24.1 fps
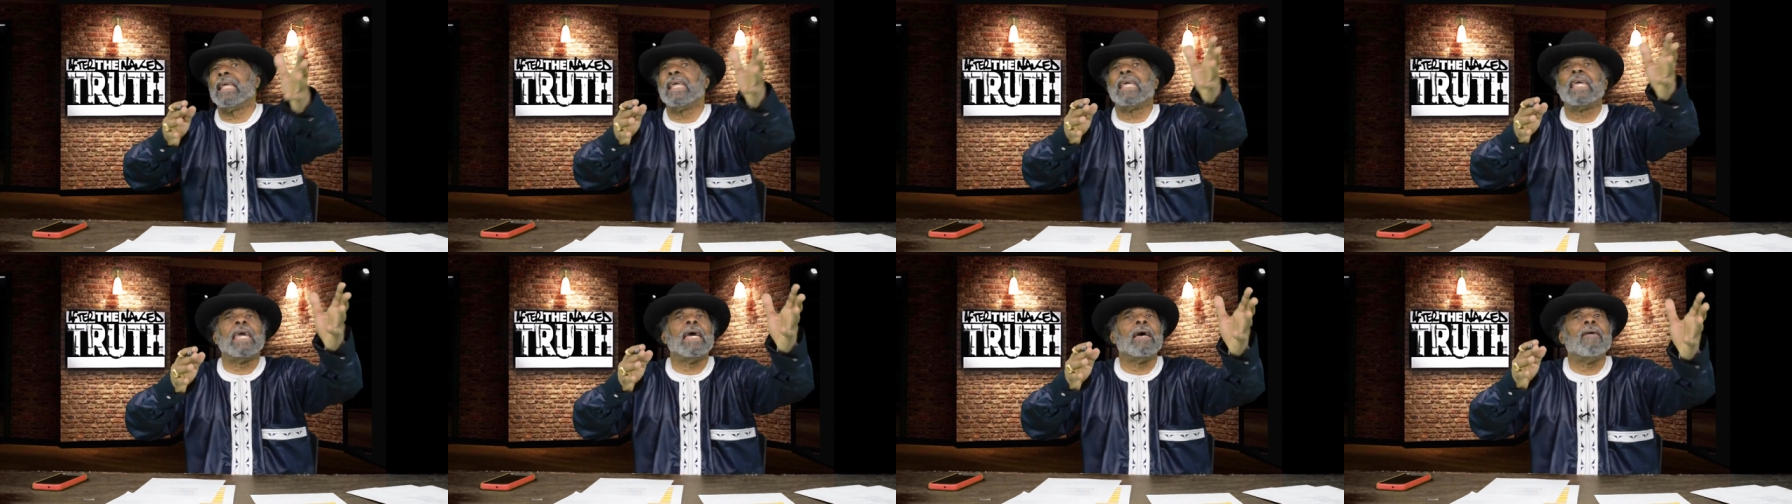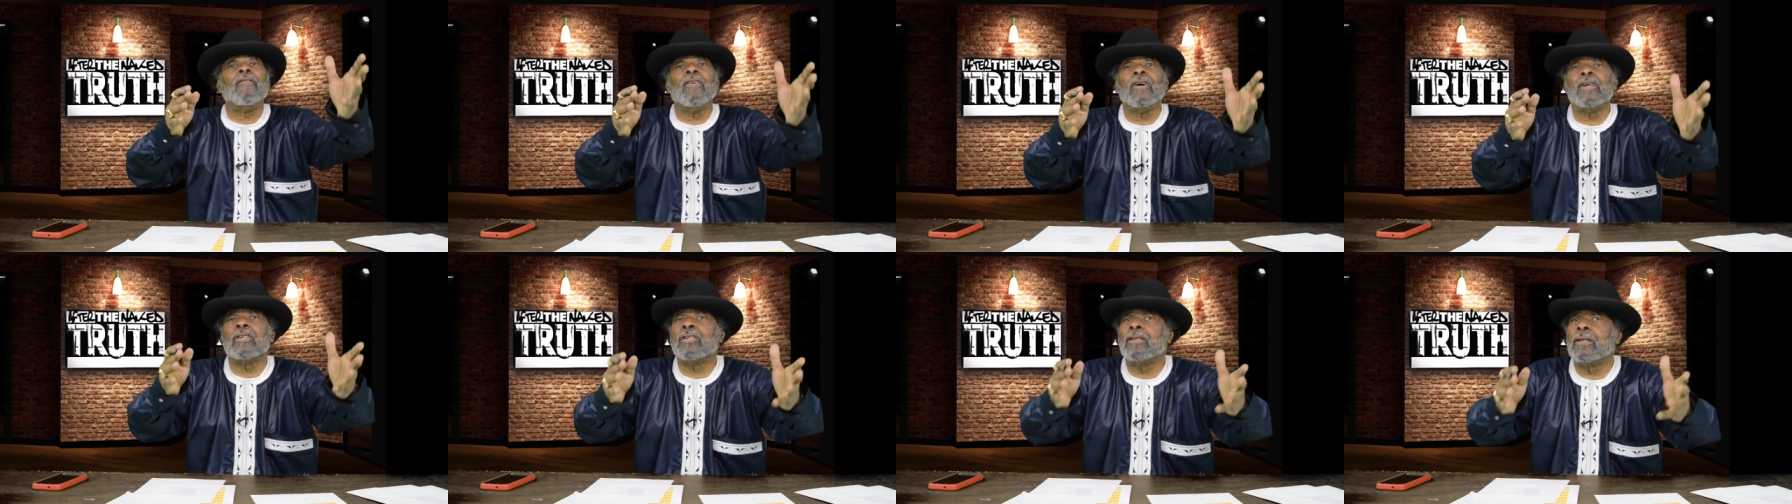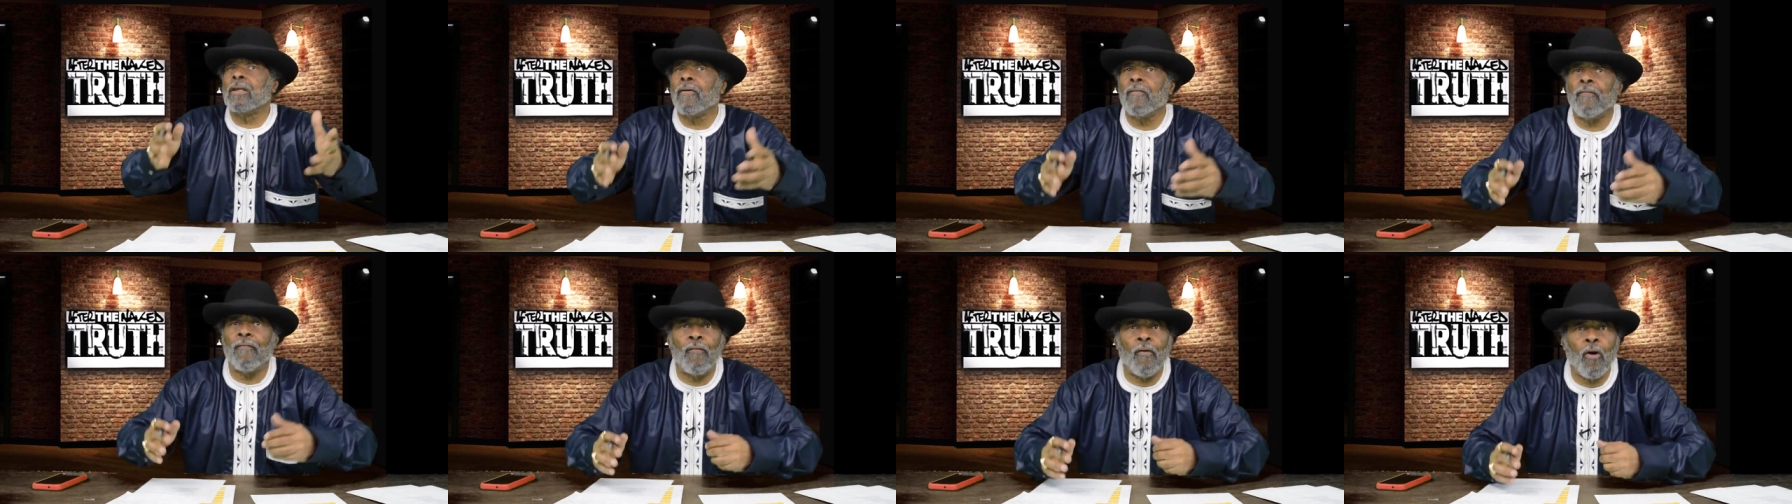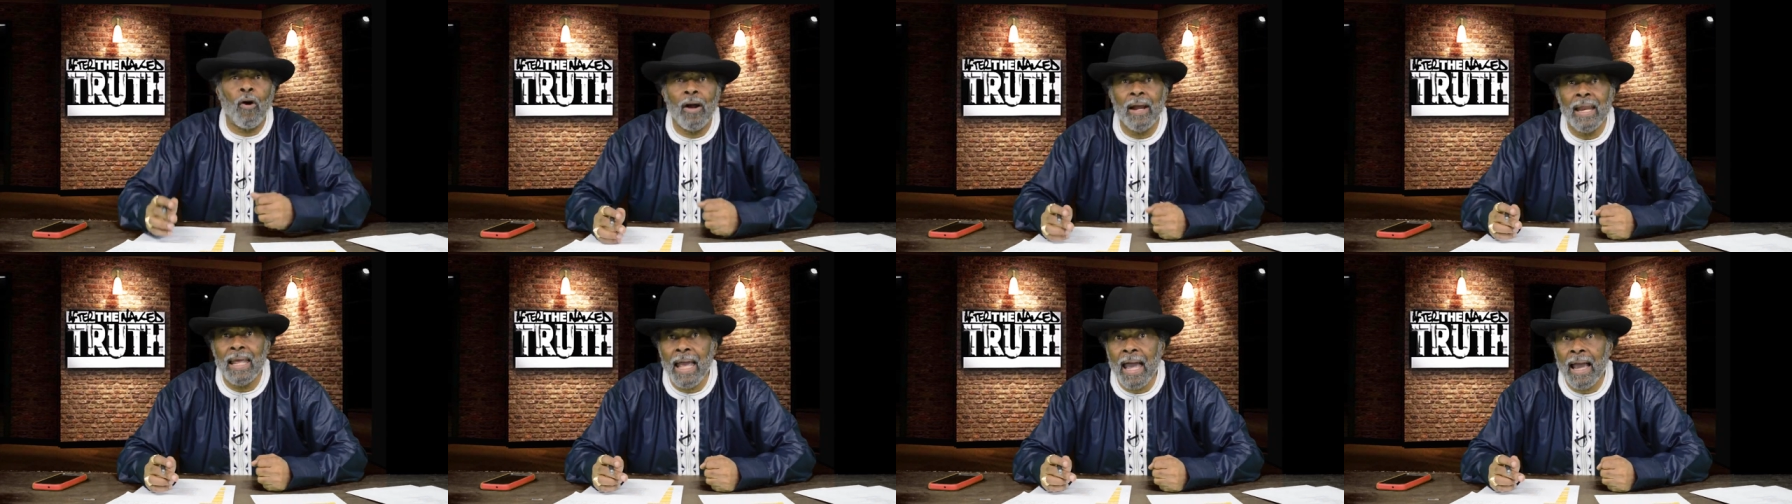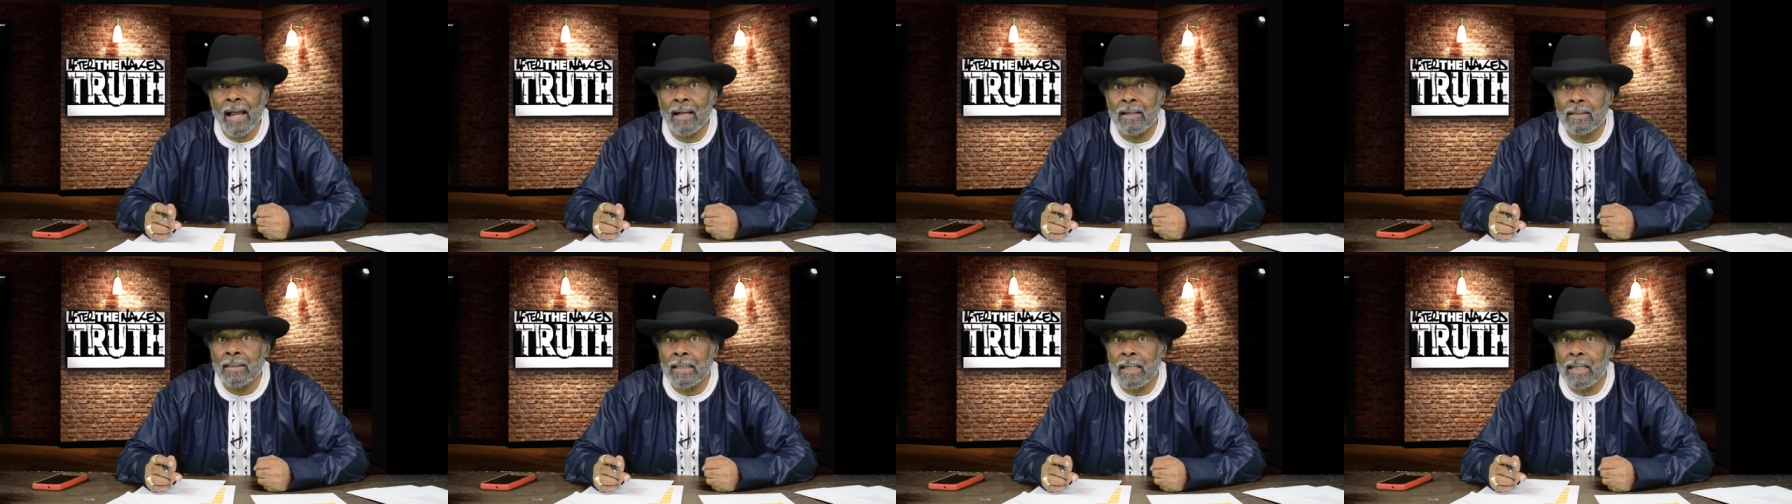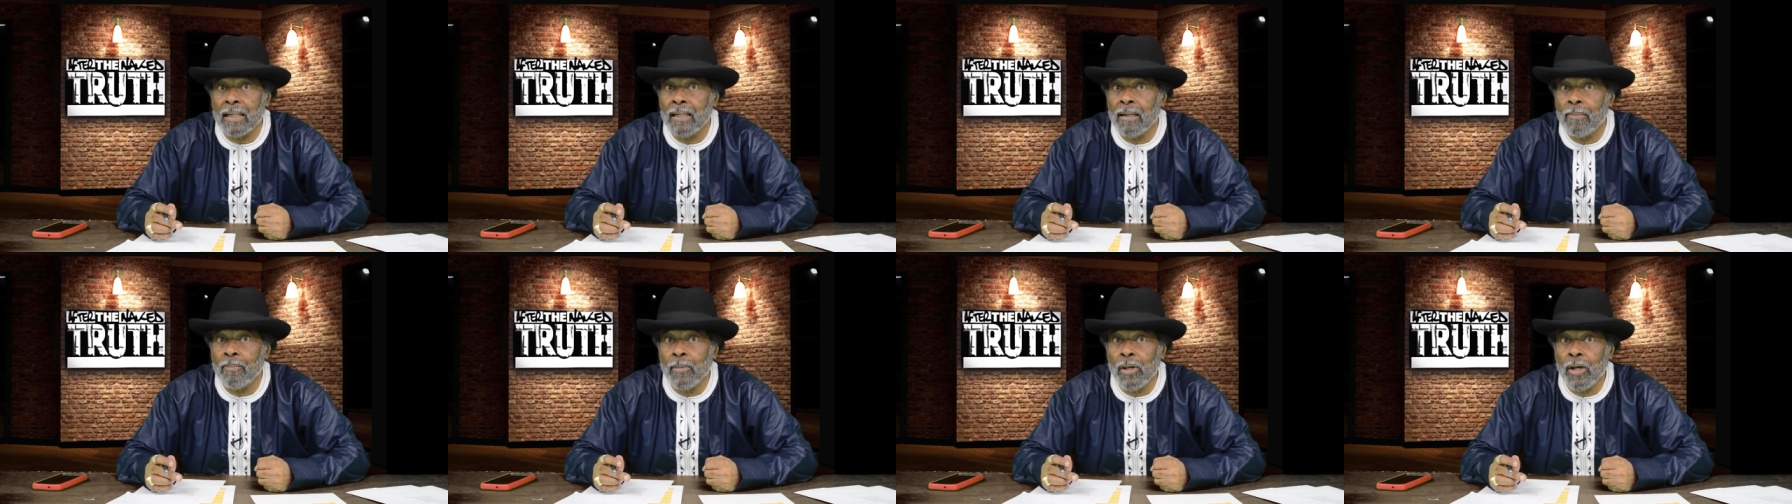give us the forty acres
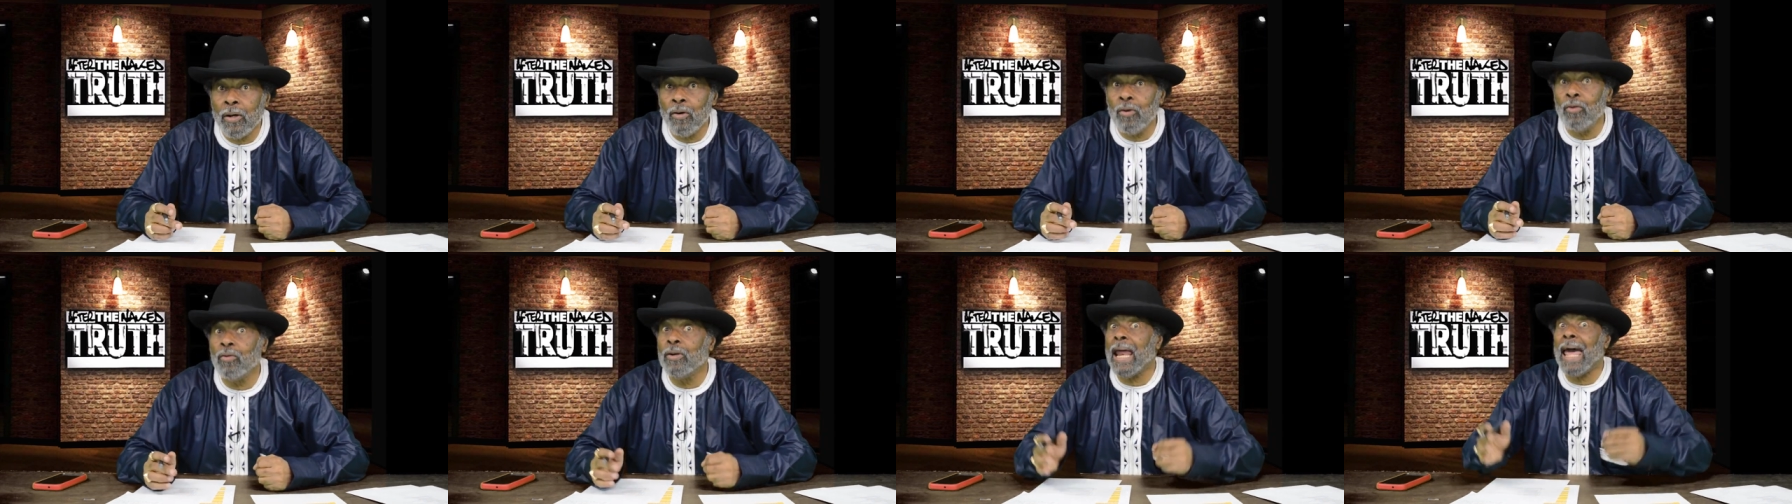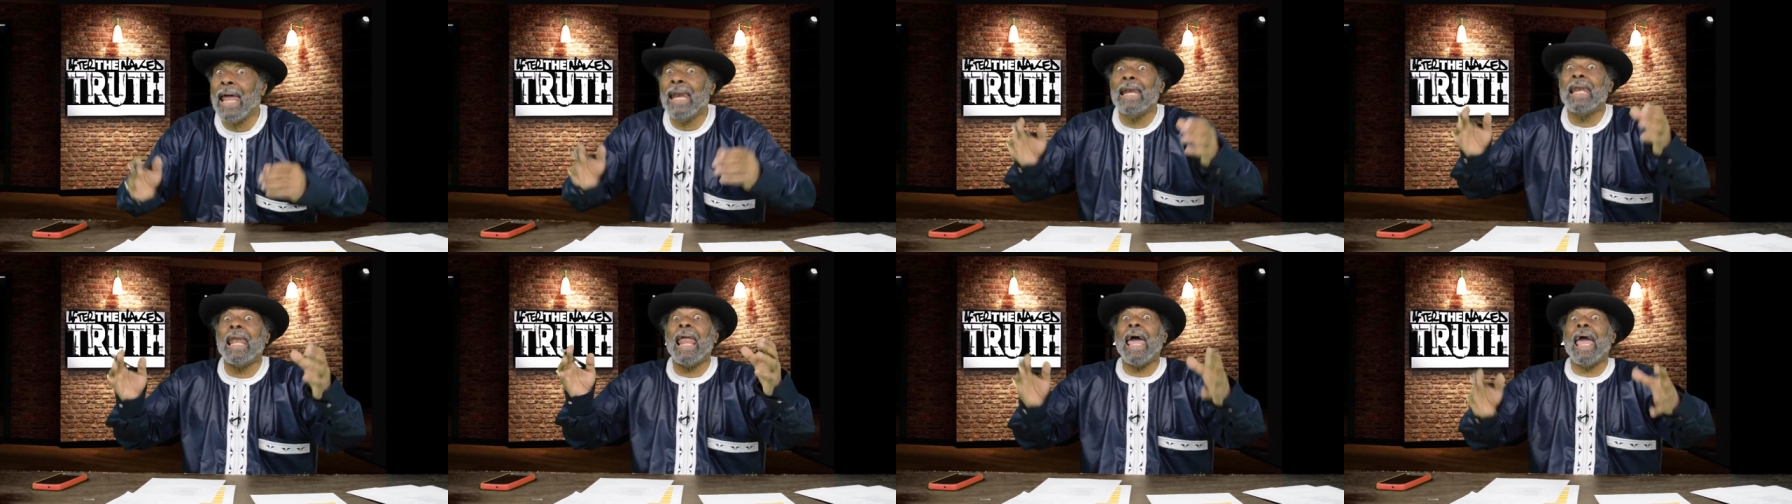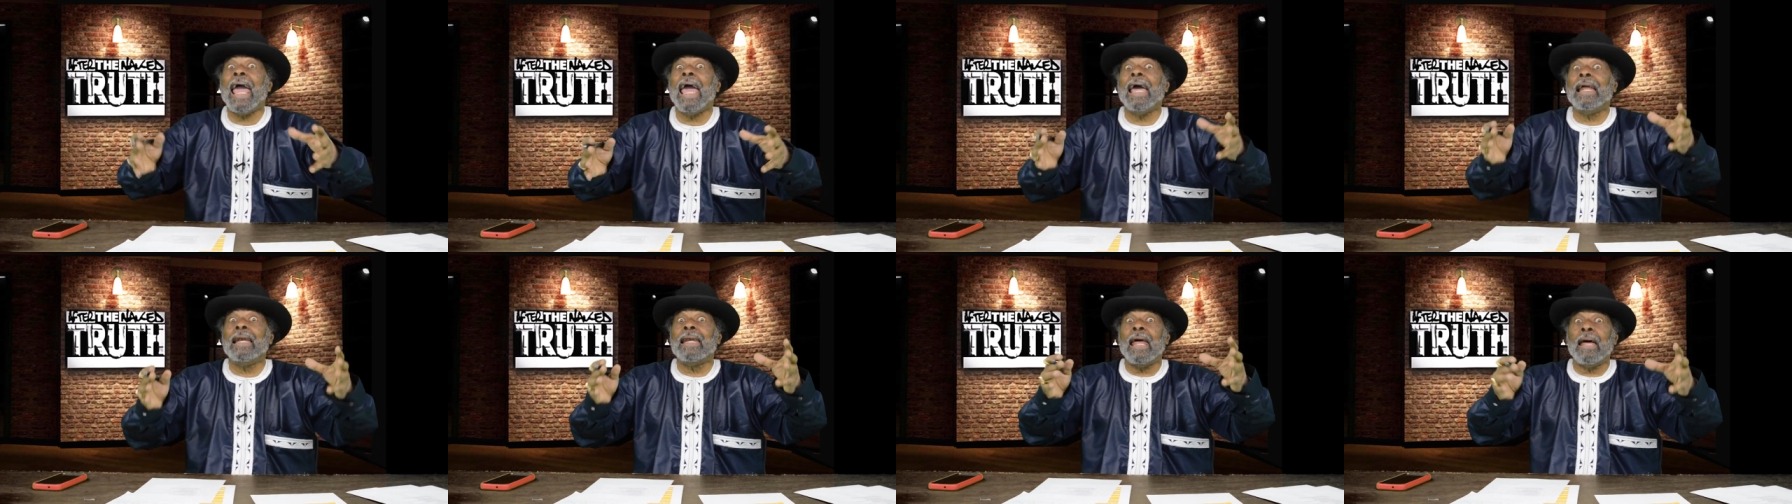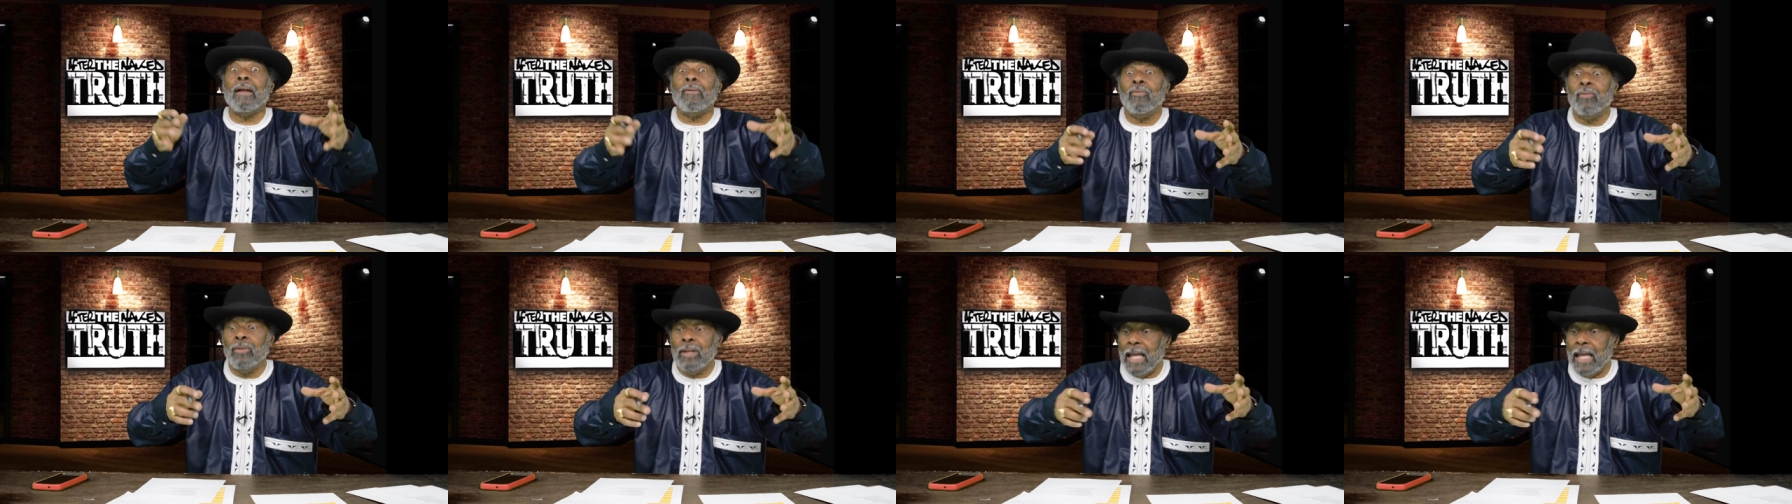and the mule, that land that,